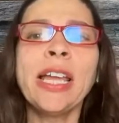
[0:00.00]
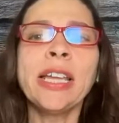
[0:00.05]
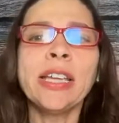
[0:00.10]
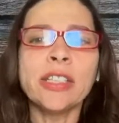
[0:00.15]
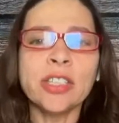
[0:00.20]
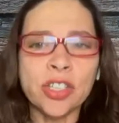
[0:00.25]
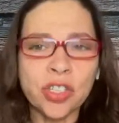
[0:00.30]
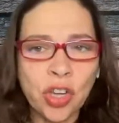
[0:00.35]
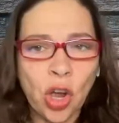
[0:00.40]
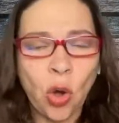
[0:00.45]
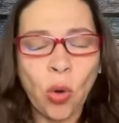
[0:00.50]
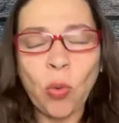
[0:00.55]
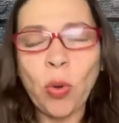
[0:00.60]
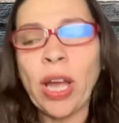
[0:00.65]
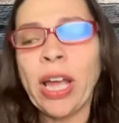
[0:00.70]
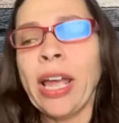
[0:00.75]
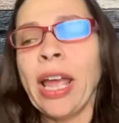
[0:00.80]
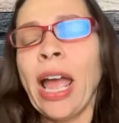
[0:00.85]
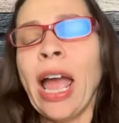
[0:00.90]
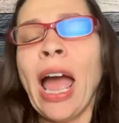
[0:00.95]
So,
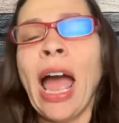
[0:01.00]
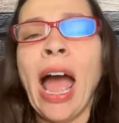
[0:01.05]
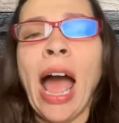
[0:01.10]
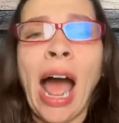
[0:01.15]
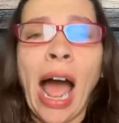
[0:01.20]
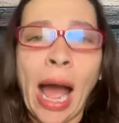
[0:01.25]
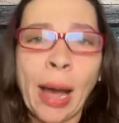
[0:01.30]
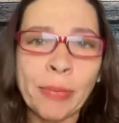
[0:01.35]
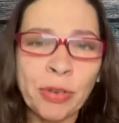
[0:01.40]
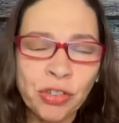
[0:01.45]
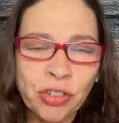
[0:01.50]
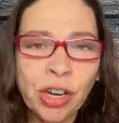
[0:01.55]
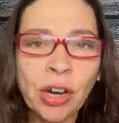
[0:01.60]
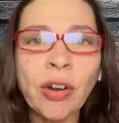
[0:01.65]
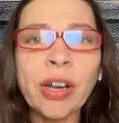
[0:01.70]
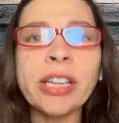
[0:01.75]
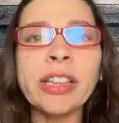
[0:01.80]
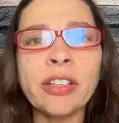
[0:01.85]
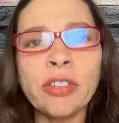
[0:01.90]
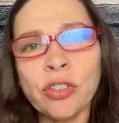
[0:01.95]
I'm
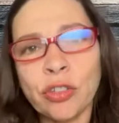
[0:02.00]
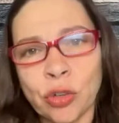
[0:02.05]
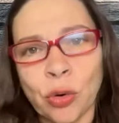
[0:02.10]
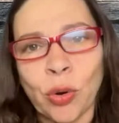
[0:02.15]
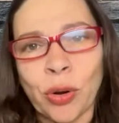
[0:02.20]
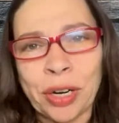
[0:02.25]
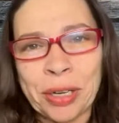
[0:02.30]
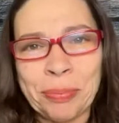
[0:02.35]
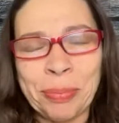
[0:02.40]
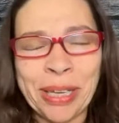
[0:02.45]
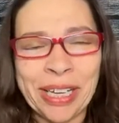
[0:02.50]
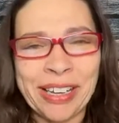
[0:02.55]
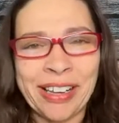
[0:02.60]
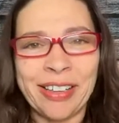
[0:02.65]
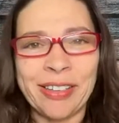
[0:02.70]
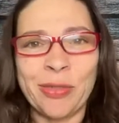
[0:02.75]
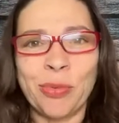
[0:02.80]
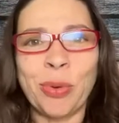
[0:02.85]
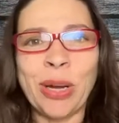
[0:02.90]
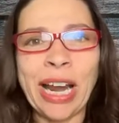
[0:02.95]
sharing this story
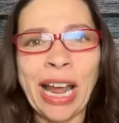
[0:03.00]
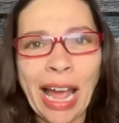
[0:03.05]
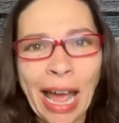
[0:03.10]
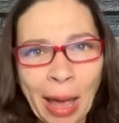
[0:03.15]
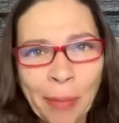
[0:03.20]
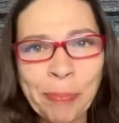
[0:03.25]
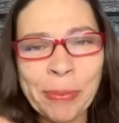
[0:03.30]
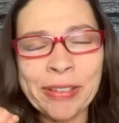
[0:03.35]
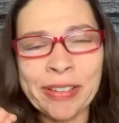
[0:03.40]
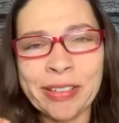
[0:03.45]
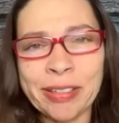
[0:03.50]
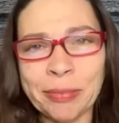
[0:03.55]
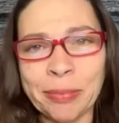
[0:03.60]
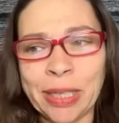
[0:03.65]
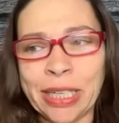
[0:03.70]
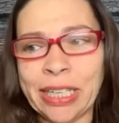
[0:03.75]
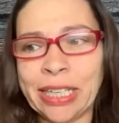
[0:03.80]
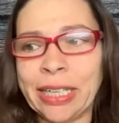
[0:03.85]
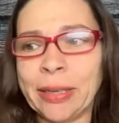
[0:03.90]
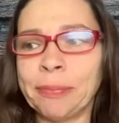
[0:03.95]
because what happened to
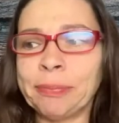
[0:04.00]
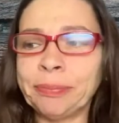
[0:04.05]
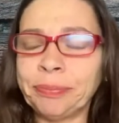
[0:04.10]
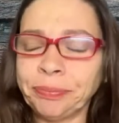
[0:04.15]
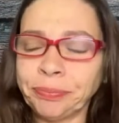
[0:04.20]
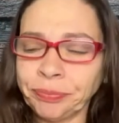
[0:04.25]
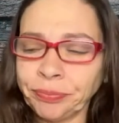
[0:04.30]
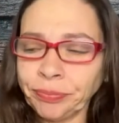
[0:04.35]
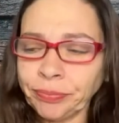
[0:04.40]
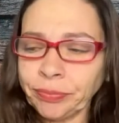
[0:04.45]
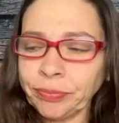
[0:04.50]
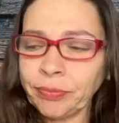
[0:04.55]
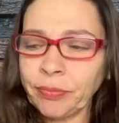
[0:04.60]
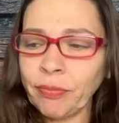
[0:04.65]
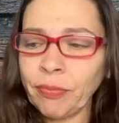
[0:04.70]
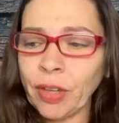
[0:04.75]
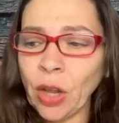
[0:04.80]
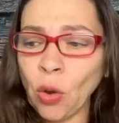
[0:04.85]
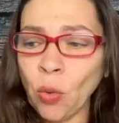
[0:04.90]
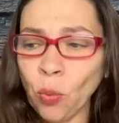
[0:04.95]
me
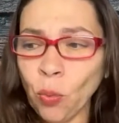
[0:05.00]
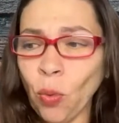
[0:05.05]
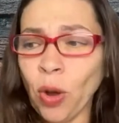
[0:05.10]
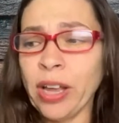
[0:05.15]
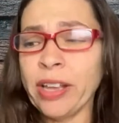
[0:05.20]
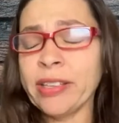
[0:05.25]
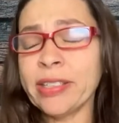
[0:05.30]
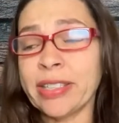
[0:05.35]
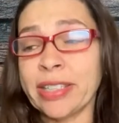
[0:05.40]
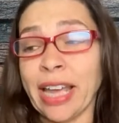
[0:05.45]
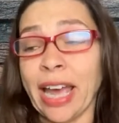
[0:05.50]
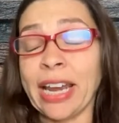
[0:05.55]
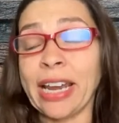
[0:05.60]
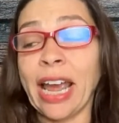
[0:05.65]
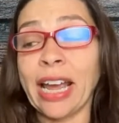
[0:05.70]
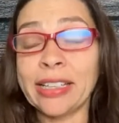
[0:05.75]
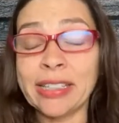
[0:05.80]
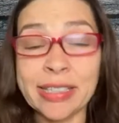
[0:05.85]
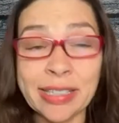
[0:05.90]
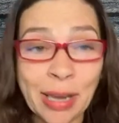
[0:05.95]
was that
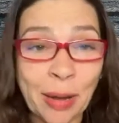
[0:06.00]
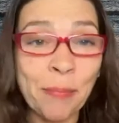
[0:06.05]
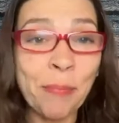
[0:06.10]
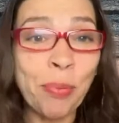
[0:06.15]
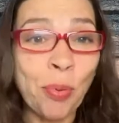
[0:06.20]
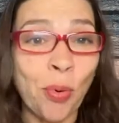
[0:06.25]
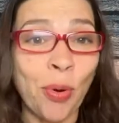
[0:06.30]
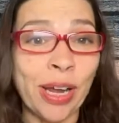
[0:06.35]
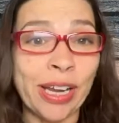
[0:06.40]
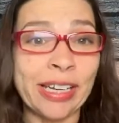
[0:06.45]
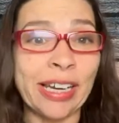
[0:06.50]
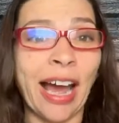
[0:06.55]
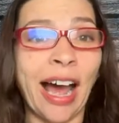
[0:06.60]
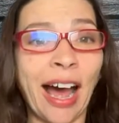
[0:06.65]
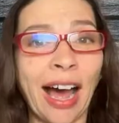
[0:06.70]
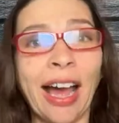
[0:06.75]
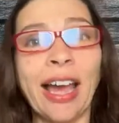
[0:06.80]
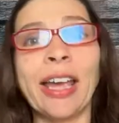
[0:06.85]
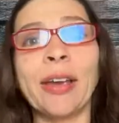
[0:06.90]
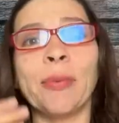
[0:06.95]
at some point
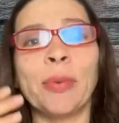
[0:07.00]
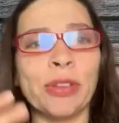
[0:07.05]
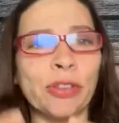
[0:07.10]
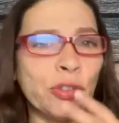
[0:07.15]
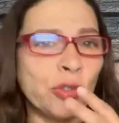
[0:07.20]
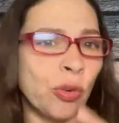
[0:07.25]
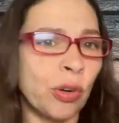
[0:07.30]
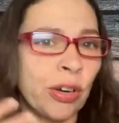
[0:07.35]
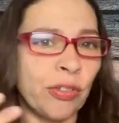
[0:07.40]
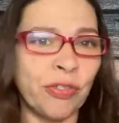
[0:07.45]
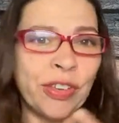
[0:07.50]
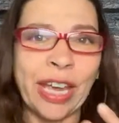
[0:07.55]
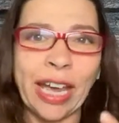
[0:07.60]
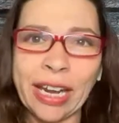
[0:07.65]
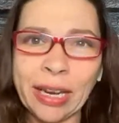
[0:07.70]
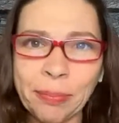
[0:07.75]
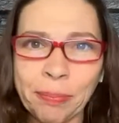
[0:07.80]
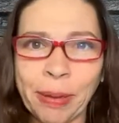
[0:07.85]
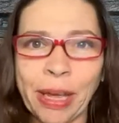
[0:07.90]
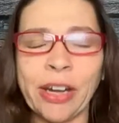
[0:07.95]
I was sort of
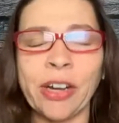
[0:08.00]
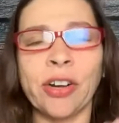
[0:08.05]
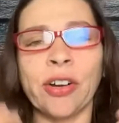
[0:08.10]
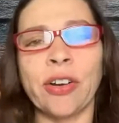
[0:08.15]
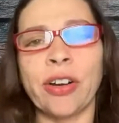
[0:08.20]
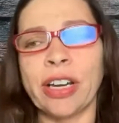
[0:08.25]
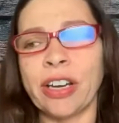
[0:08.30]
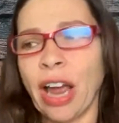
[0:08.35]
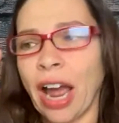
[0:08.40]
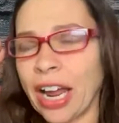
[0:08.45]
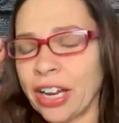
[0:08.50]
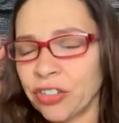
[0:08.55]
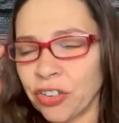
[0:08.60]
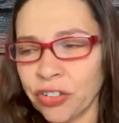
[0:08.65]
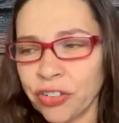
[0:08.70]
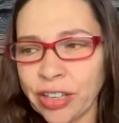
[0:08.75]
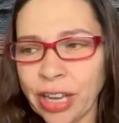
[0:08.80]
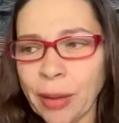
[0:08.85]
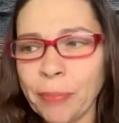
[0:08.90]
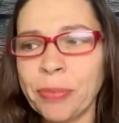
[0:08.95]
getting better and I
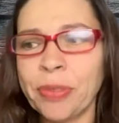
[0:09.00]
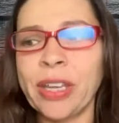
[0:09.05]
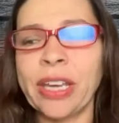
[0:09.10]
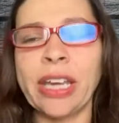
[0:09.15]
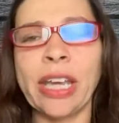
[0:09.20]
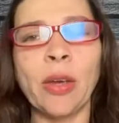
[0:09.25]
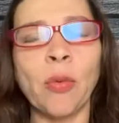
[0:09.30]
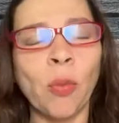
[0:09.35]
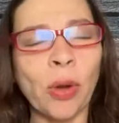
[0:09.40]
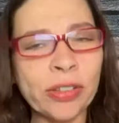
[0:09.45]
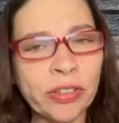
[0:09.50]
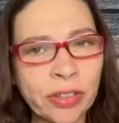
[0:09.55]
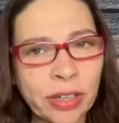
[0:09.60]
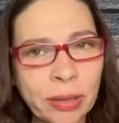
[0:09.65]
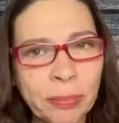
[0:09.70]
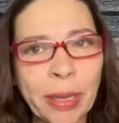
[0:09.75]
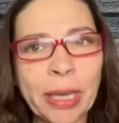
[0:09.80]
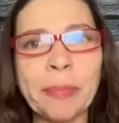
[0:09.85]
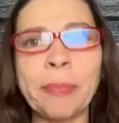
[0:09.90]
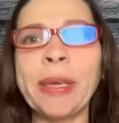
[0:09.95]
just kept thinking, what's going
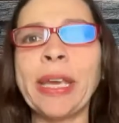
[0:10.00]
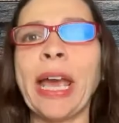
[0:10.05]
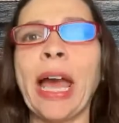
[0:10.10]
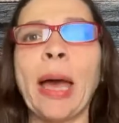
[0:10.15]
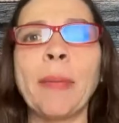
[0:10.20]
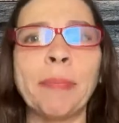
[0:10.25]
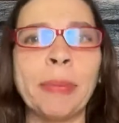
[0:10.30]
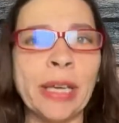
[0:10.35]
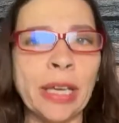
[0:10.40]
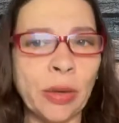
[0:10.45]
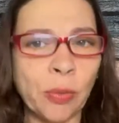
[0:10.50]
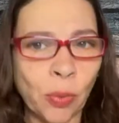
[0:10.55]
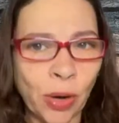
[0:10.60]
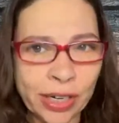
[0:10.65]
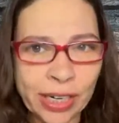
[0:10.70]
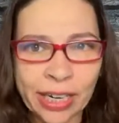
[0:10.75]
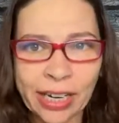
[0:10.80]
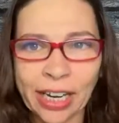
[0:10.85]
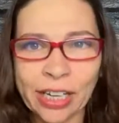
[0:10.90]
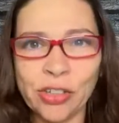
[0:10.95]
to make me happy?
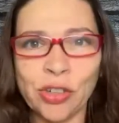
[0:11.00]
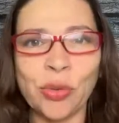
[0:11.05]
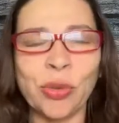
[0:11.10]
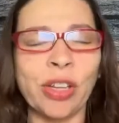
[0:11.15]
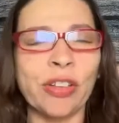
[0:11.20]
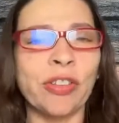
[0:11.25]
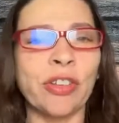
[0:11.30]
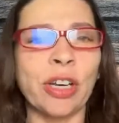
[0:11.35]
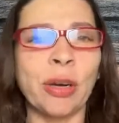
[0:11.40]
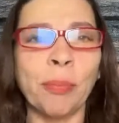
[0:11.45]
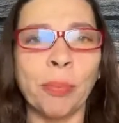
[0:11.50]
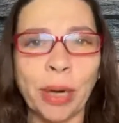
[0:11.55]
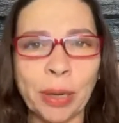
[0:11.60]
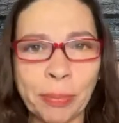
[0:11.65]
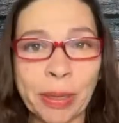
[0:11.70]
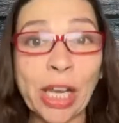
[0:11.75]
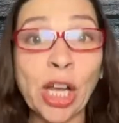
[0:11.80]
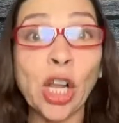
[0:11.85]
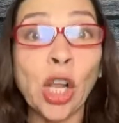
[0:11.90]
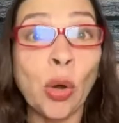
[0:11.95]
What can I do that's going to bring
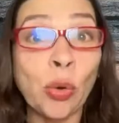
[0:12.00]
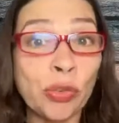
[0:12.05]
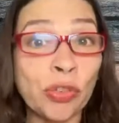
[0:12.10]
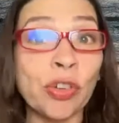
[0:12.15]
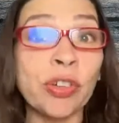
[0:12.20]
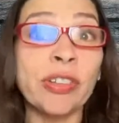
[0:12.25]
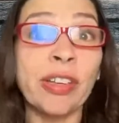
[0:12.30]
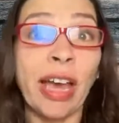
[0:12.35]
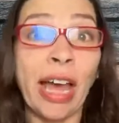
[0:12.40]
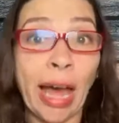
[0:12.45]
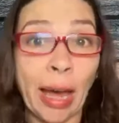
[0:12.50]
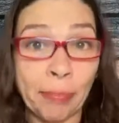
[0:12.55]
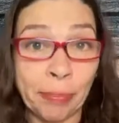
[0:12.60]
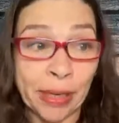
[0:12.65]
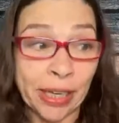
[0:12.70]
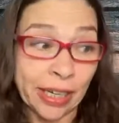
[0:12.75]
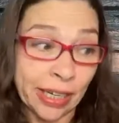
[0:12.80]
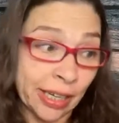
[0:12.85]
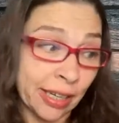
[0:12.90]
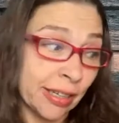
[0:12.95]
me closer to
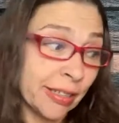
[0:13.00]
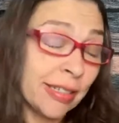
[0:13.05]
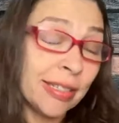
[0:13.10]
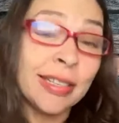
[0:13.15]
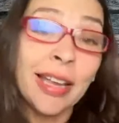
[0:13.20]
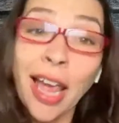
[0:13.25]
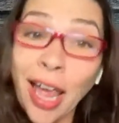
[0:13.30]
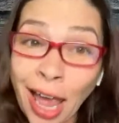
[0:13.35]
happiness?